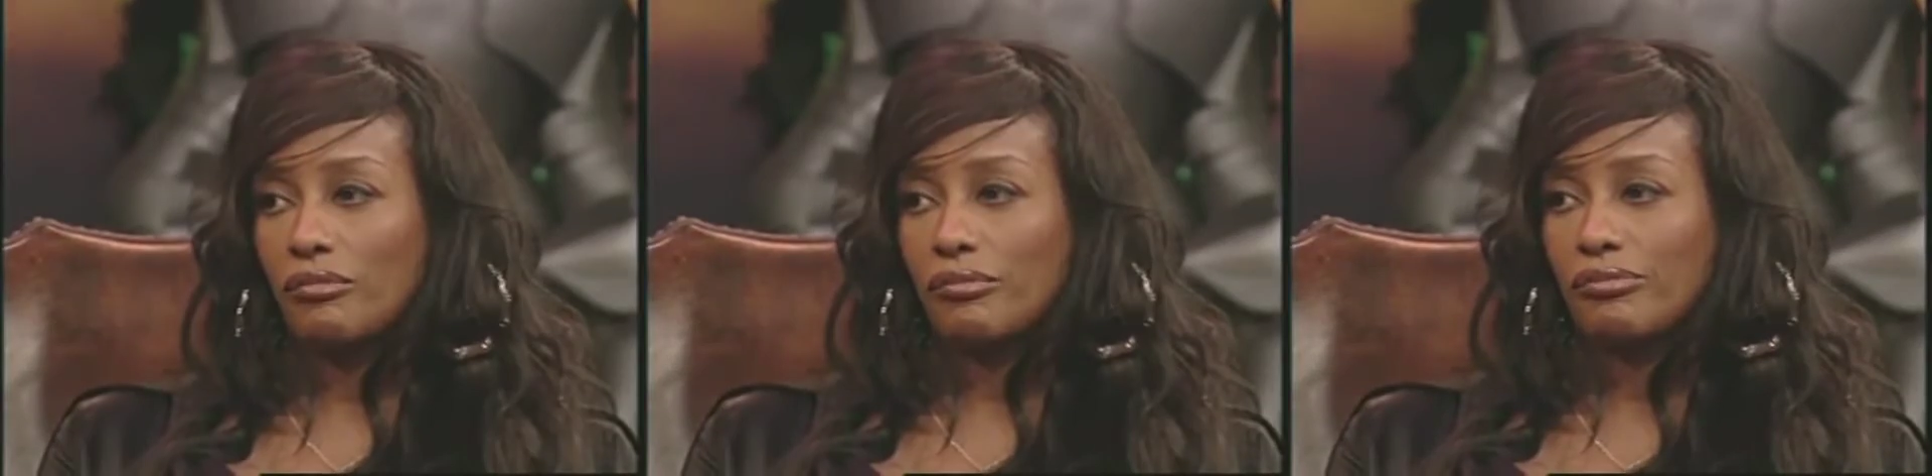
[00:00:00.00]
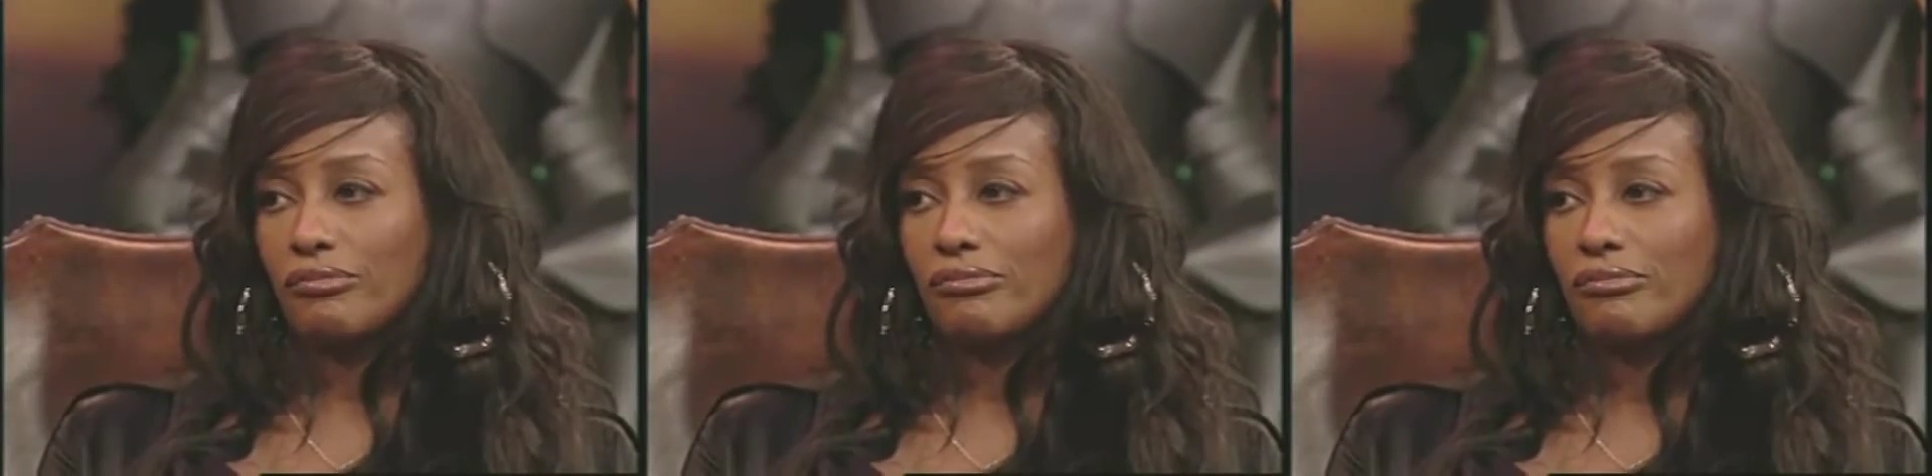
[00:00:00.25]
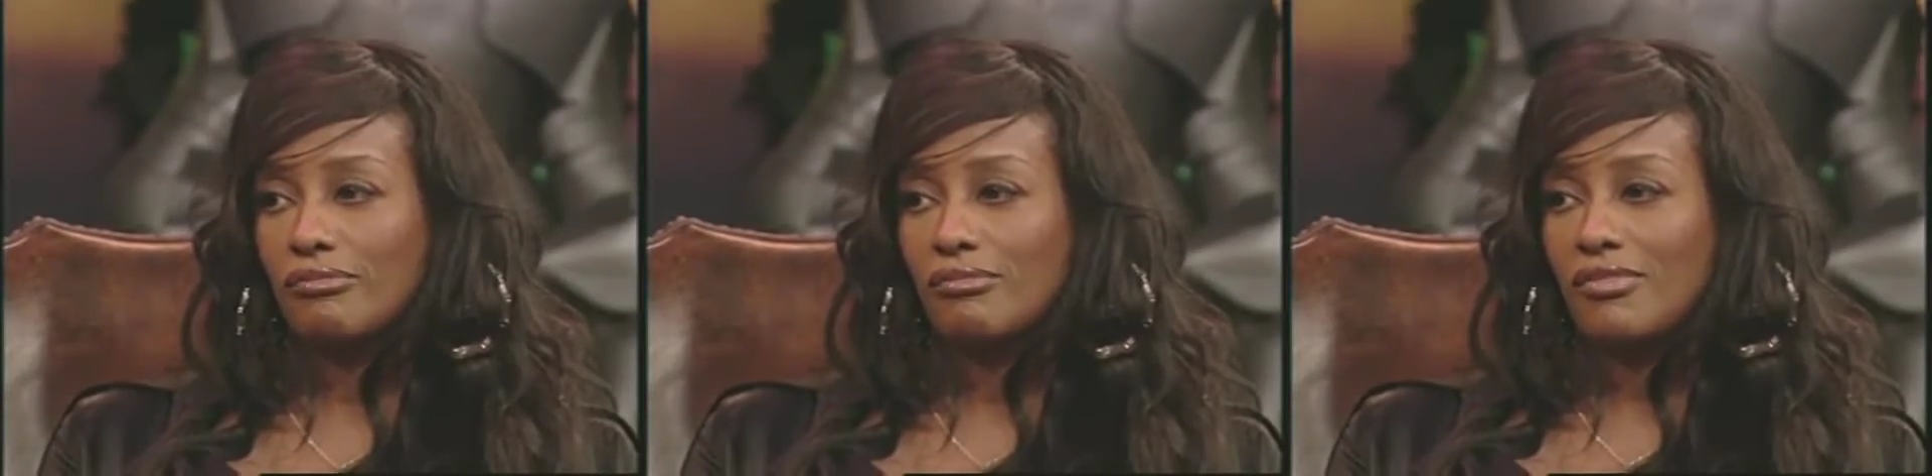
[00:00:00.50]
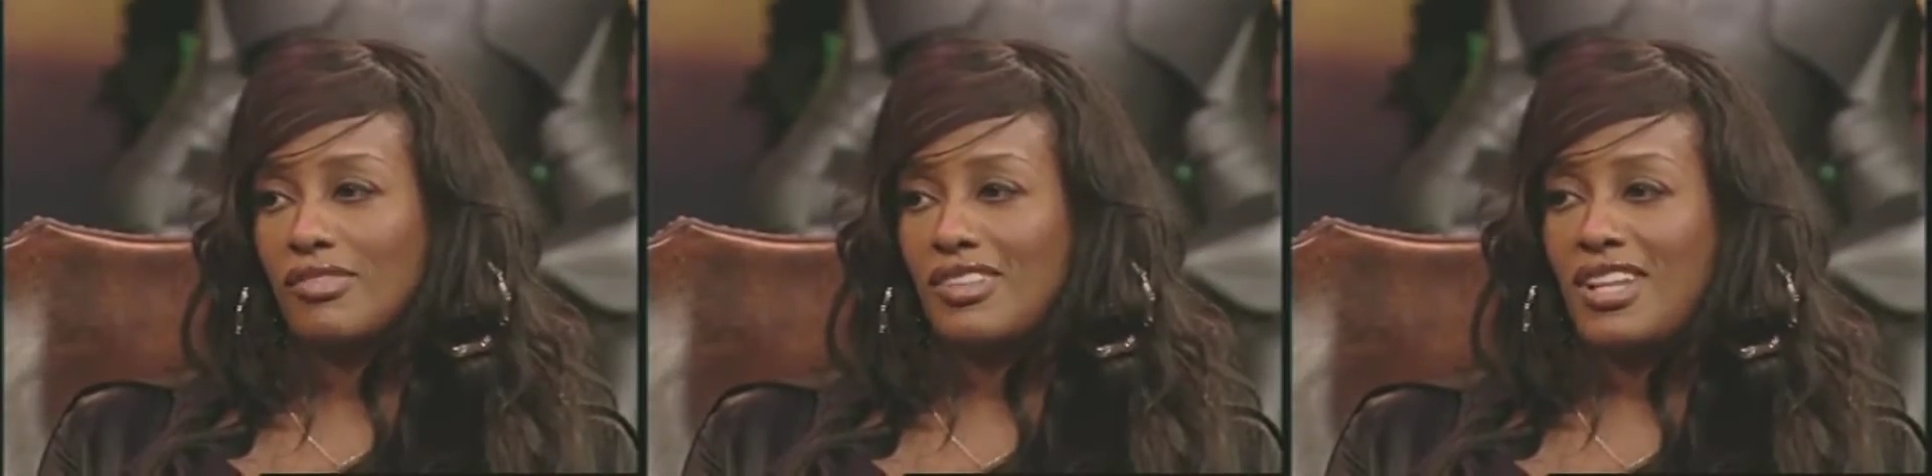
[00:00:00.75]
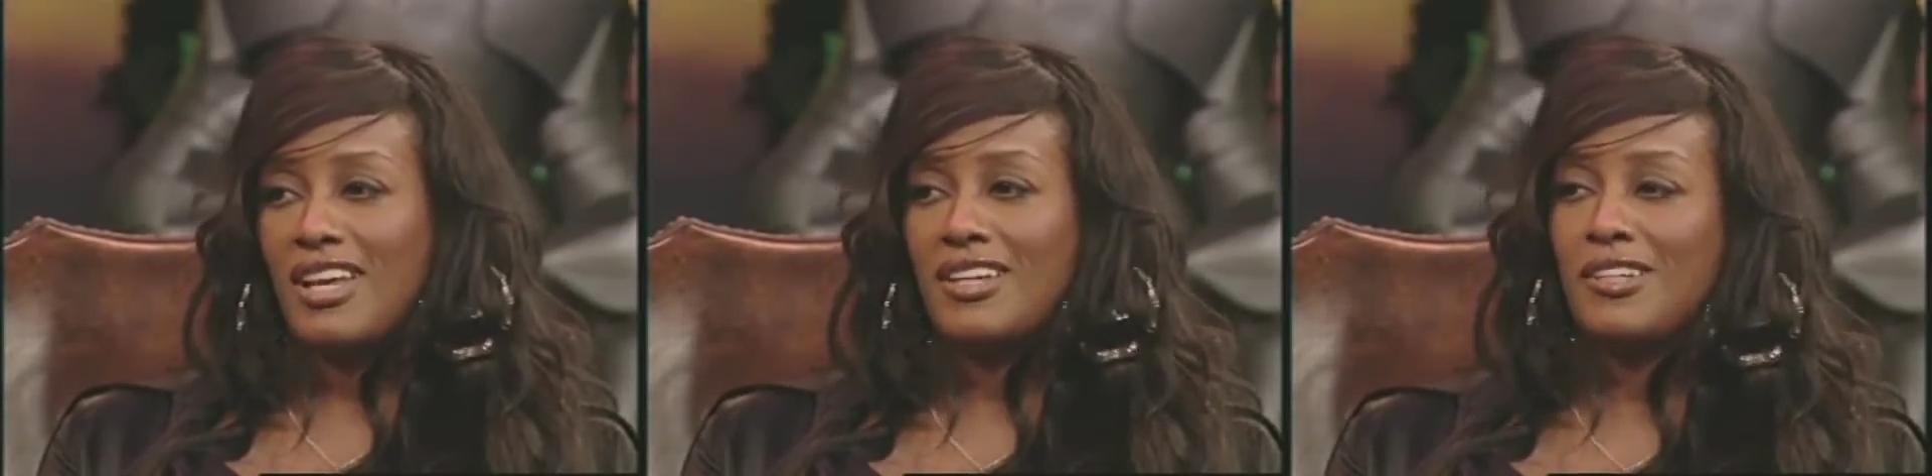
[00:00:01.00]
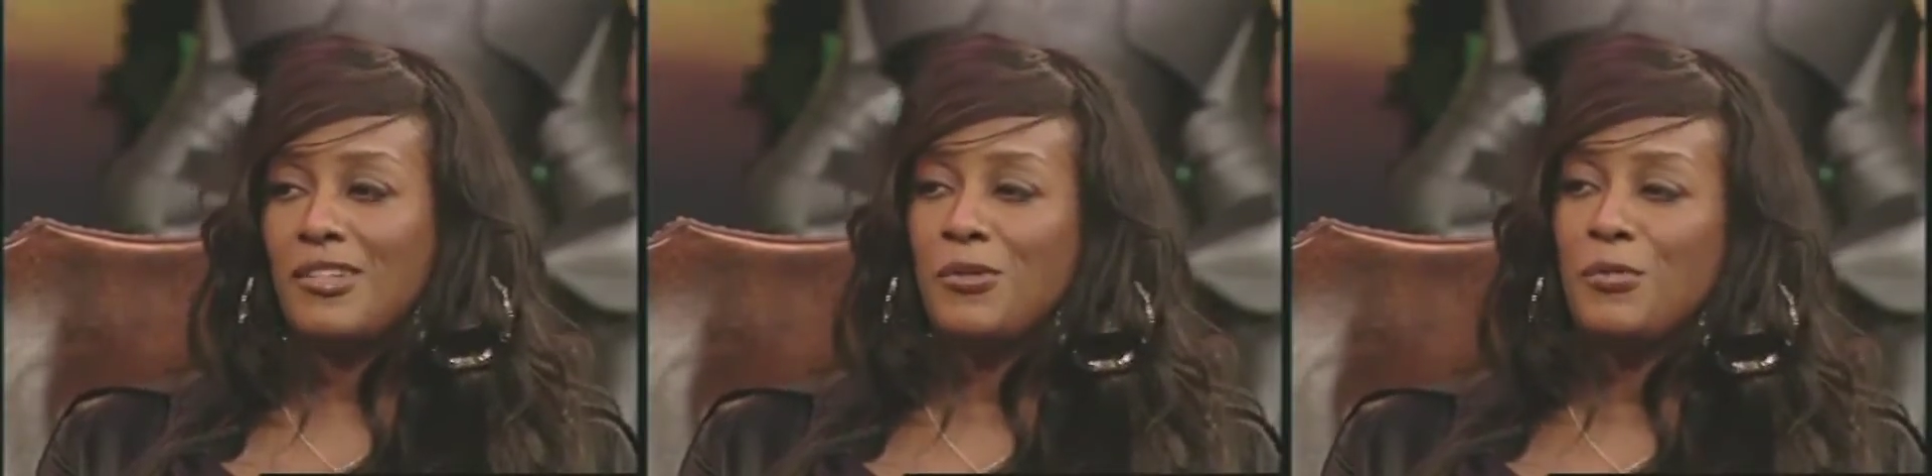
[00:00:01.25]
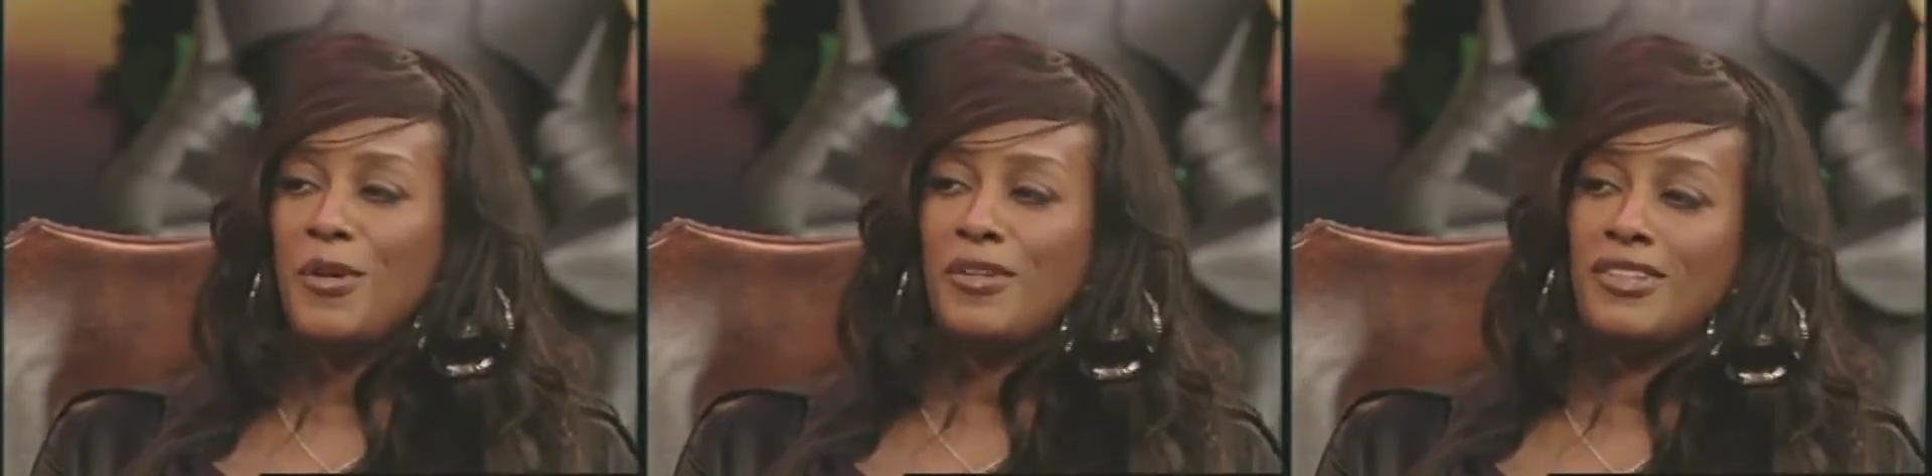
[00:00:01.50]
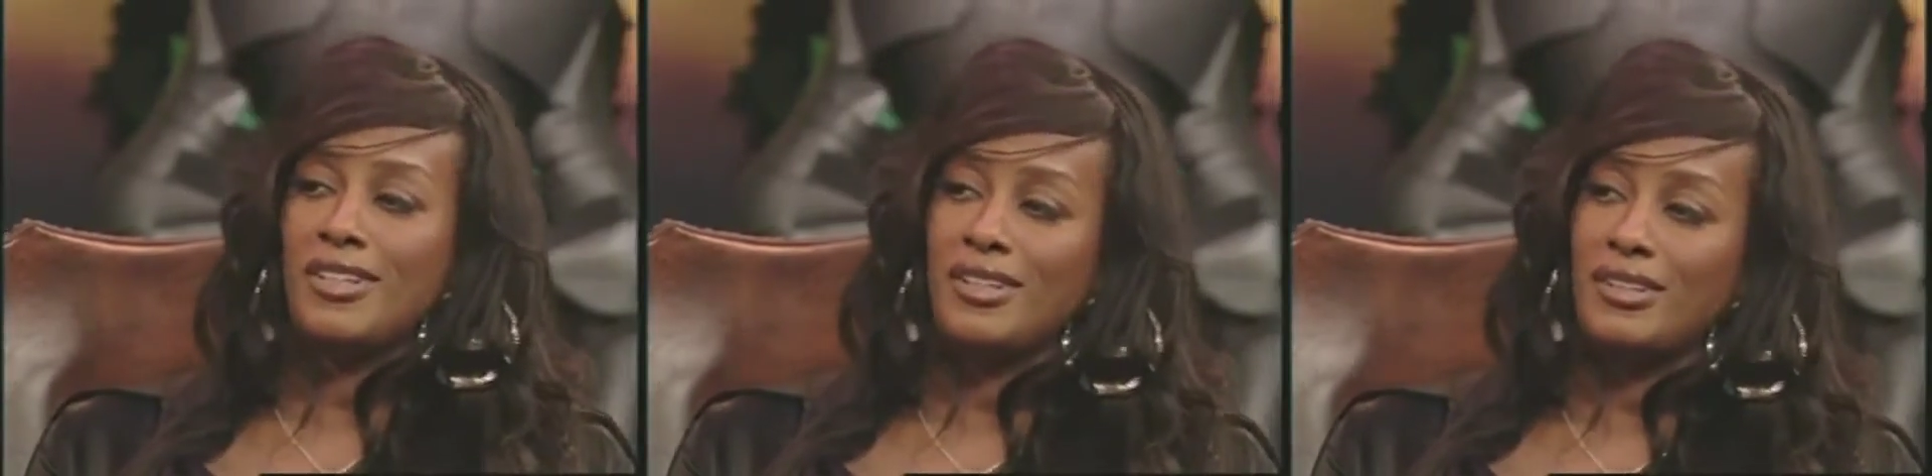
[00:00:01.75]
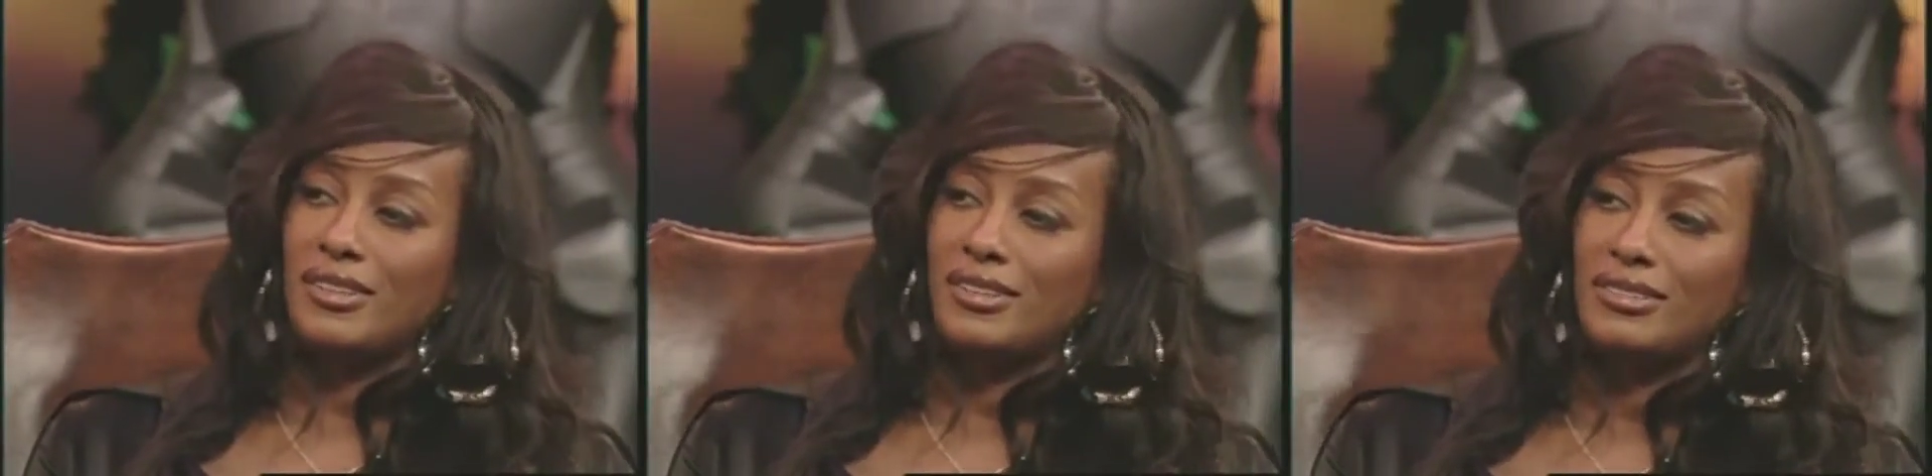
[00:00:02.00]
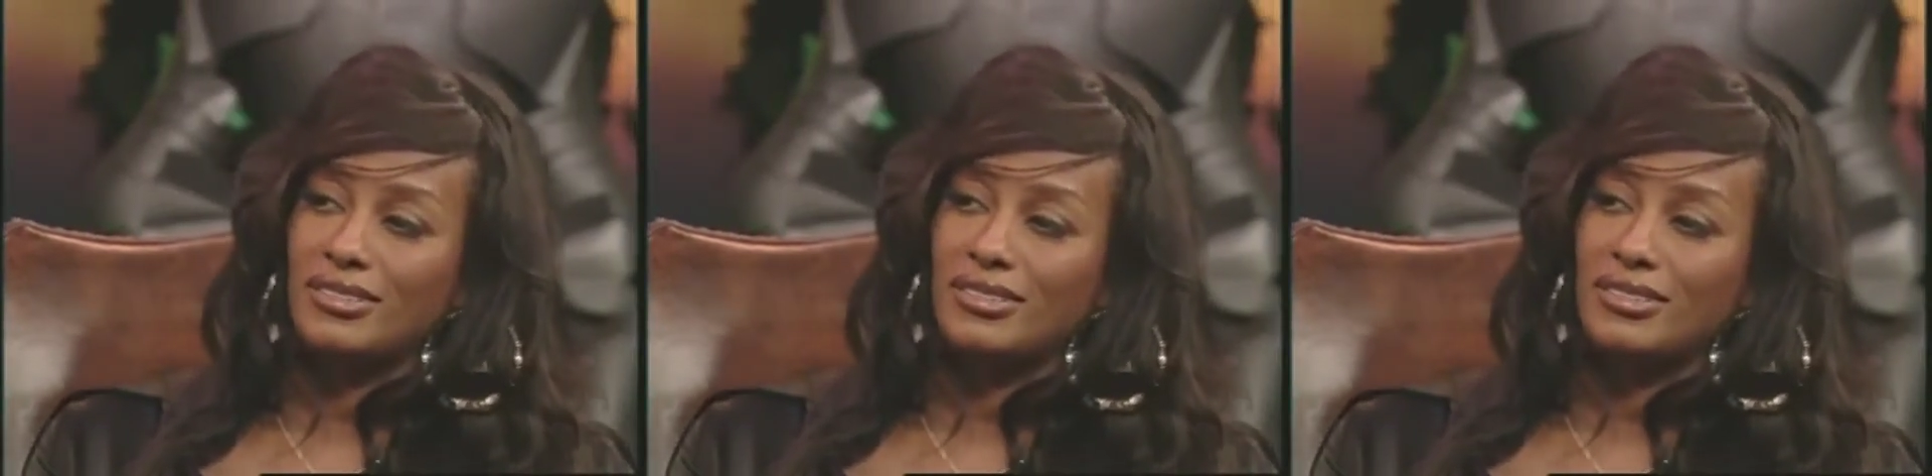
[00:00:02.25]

stands for. Thank you, Monique.